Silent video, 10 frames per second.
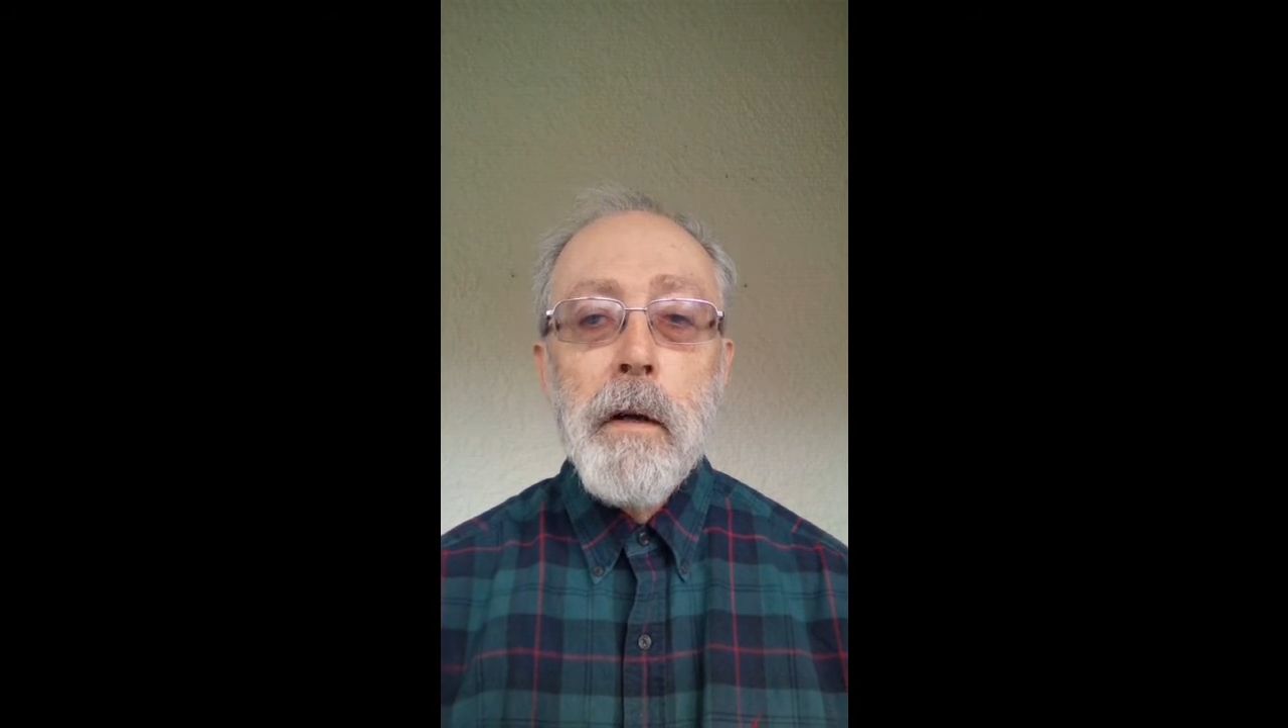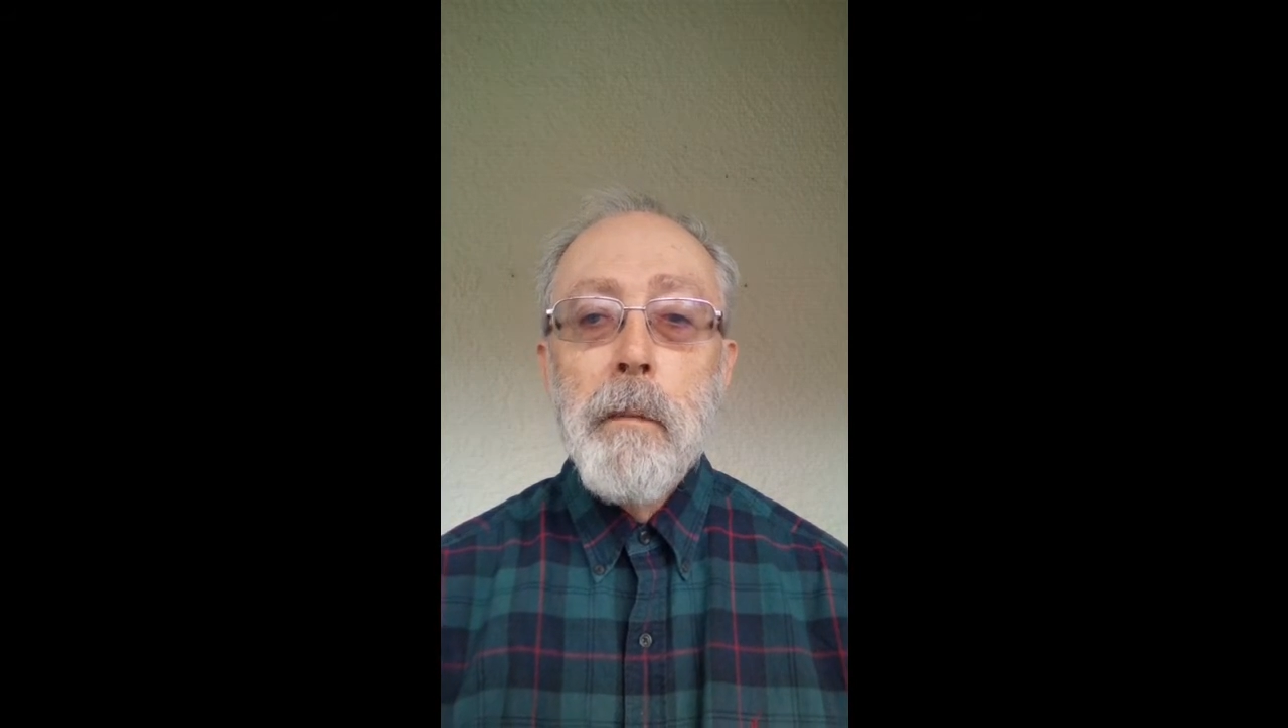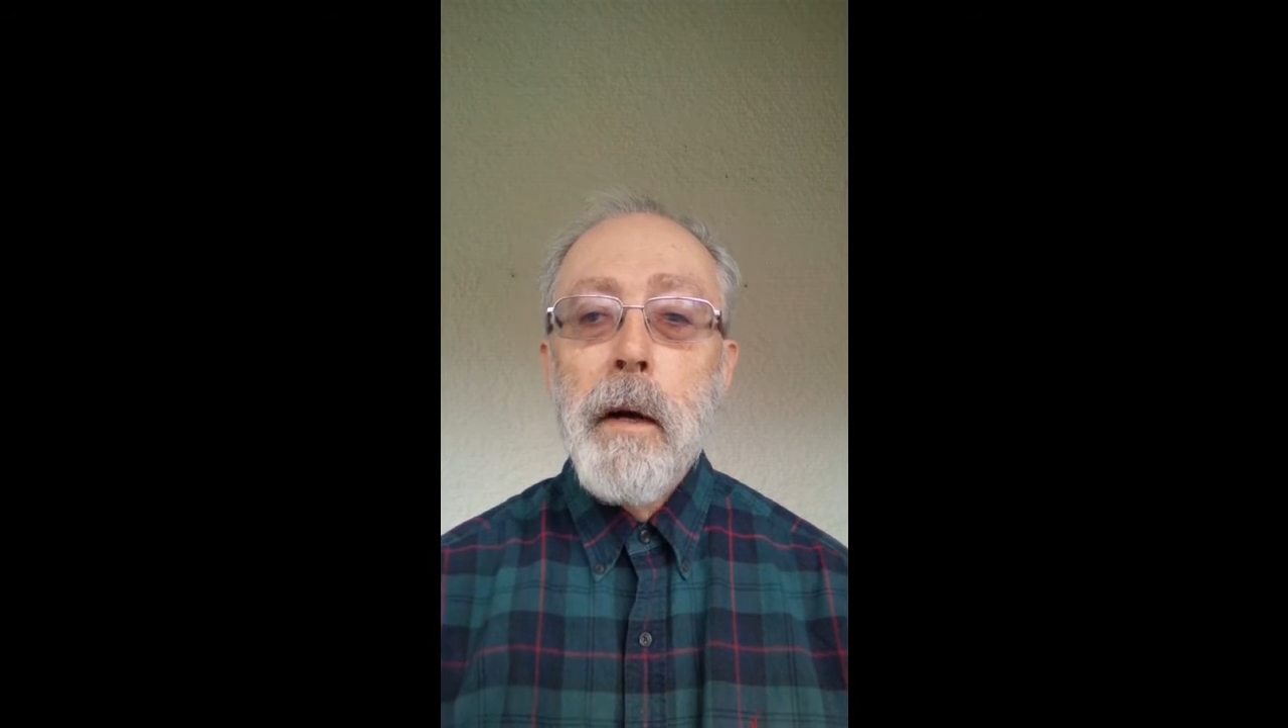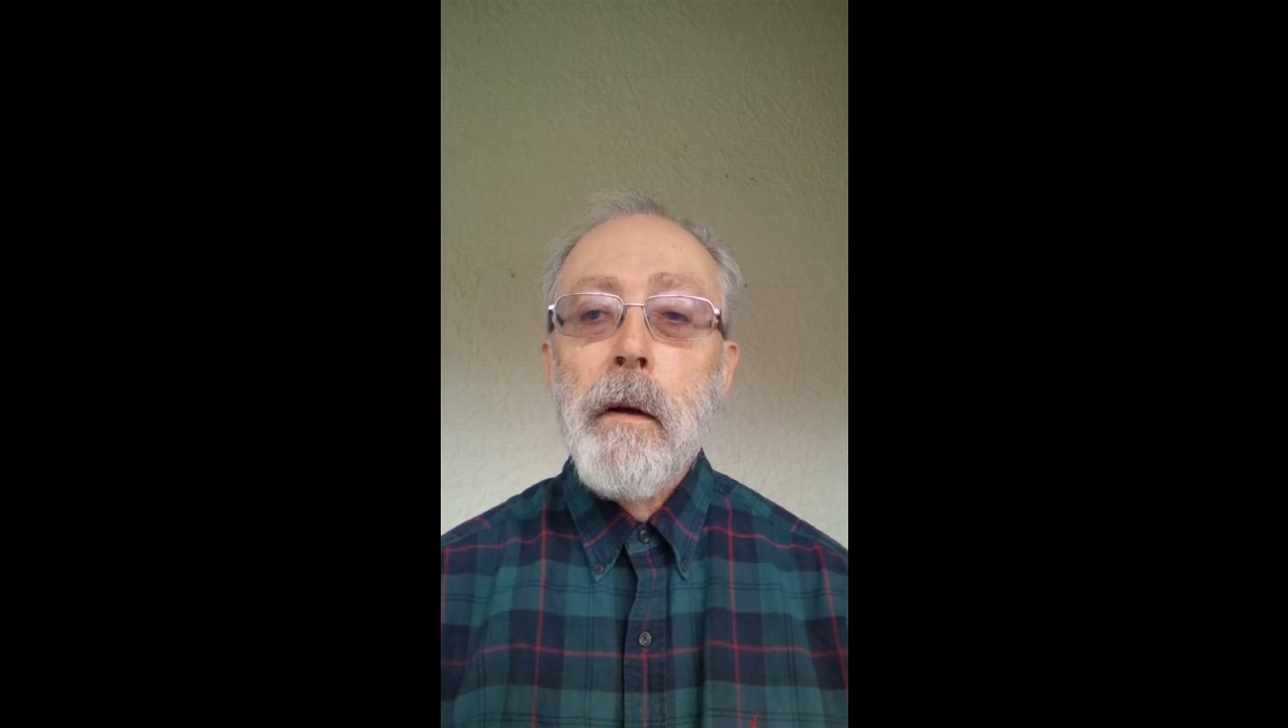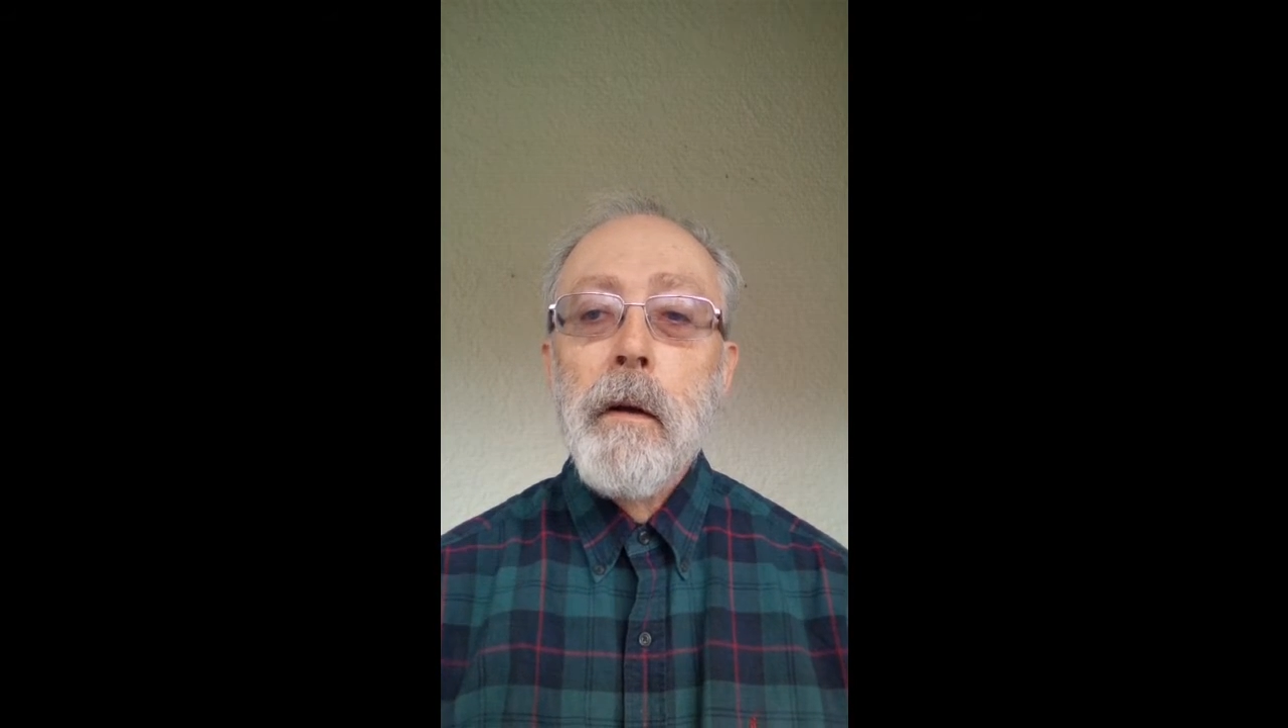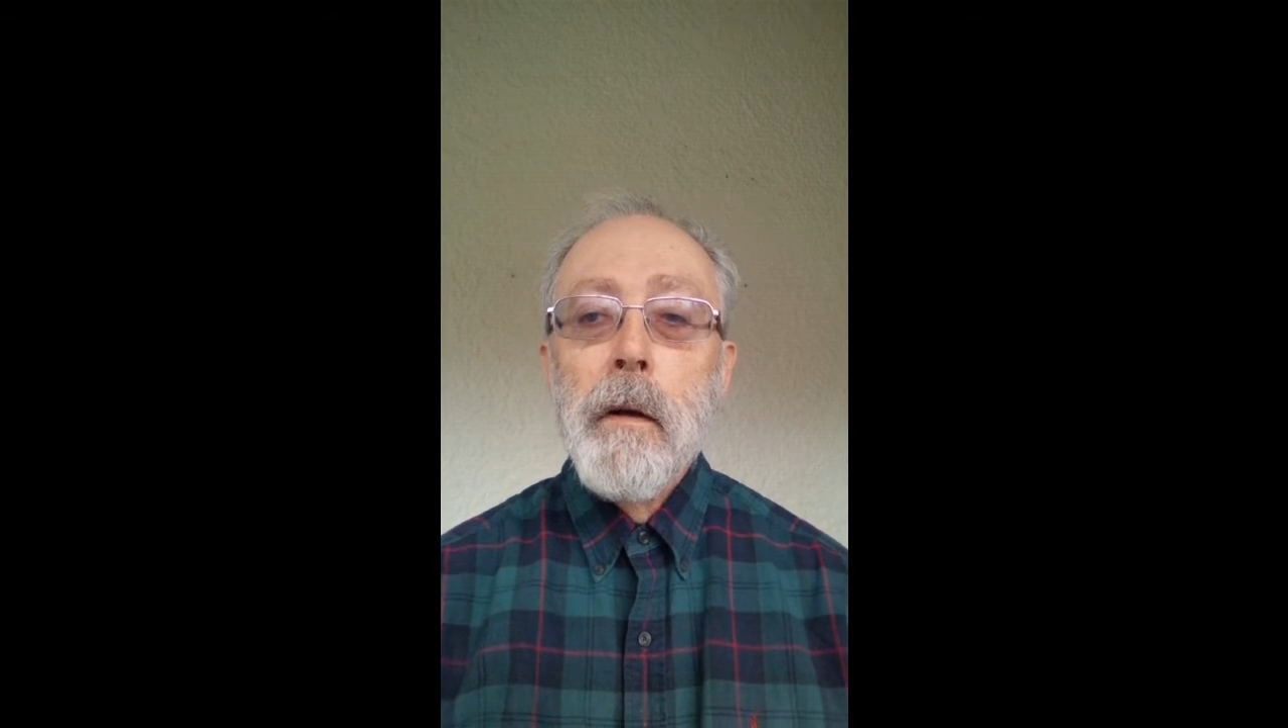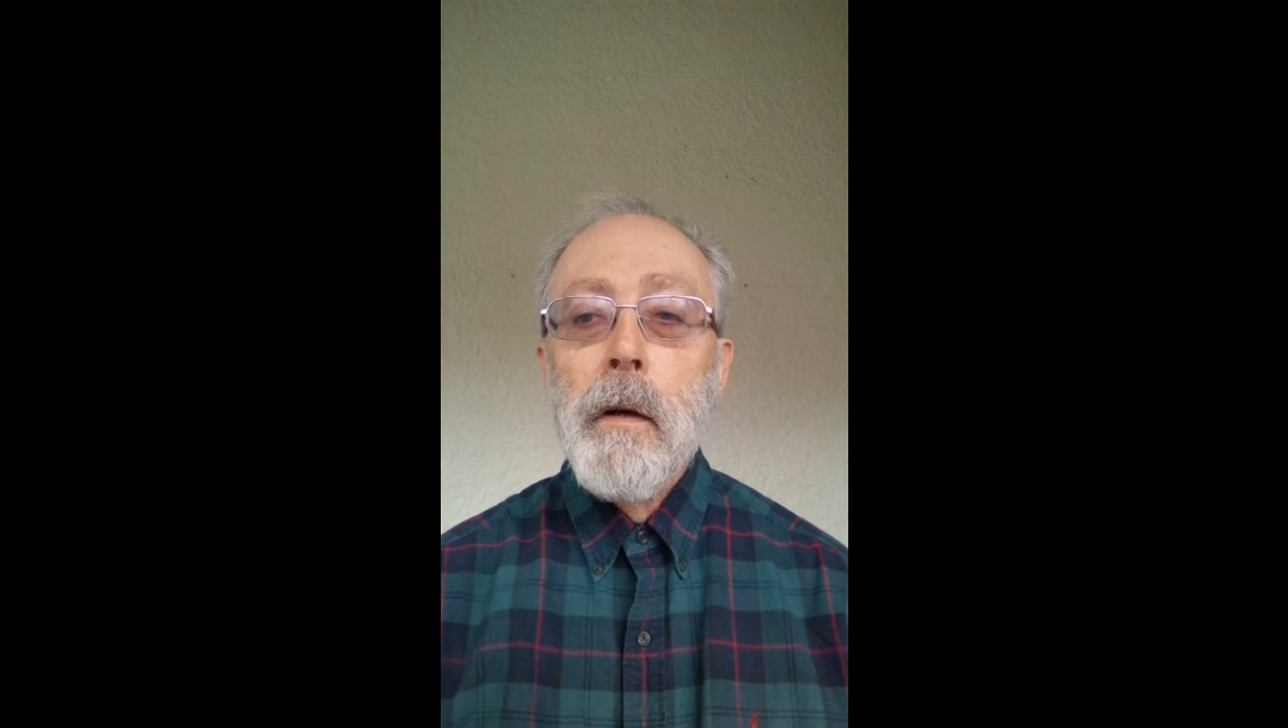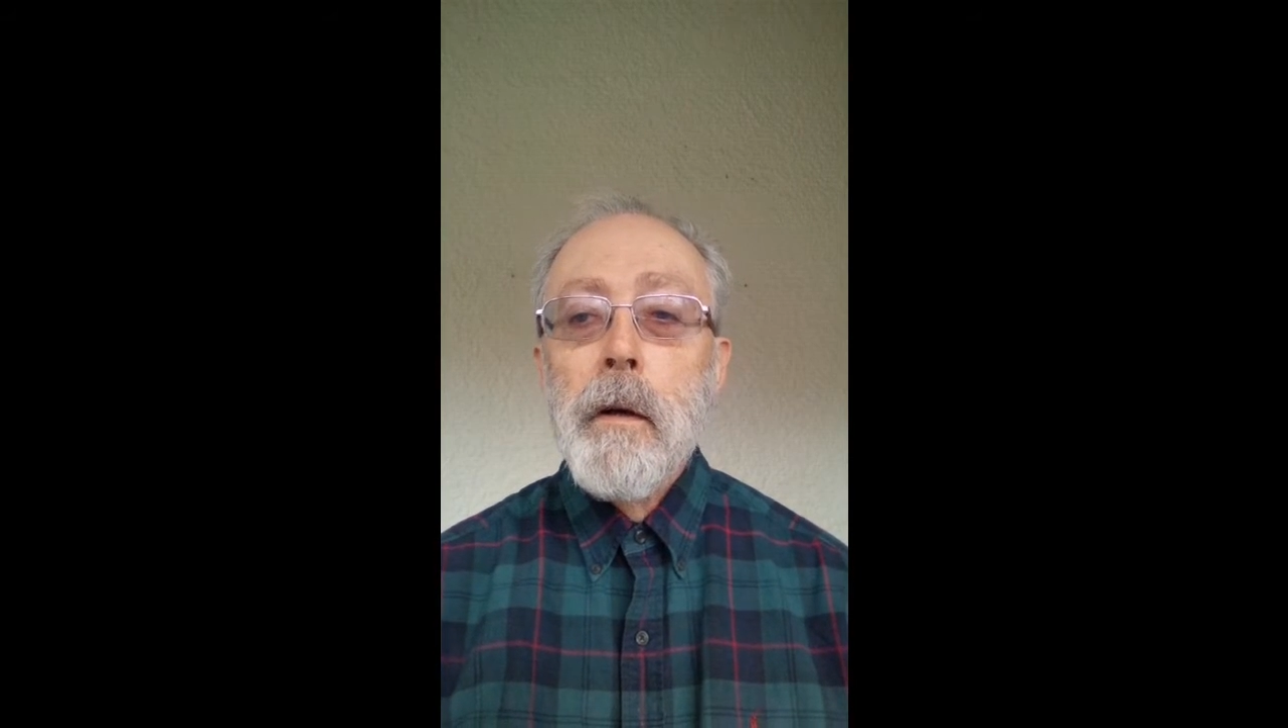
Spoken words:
email